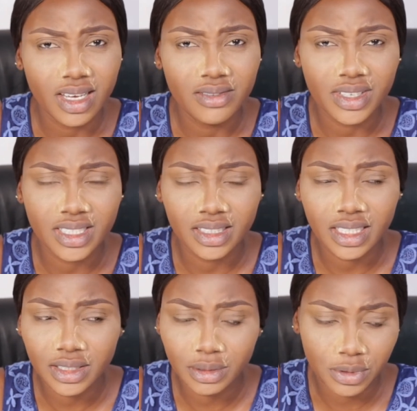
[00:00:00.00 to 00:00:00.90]

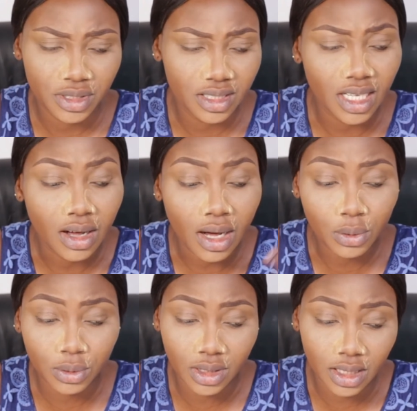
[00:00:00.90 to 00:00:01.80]
versatile the brushes are, how
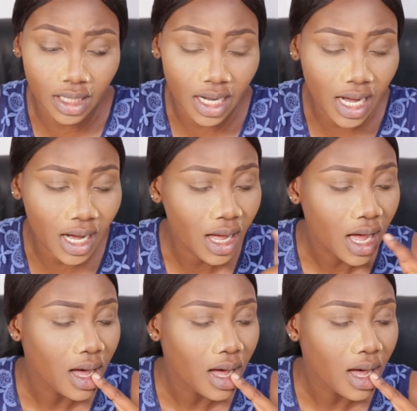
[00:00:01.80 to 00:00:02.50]
good they are.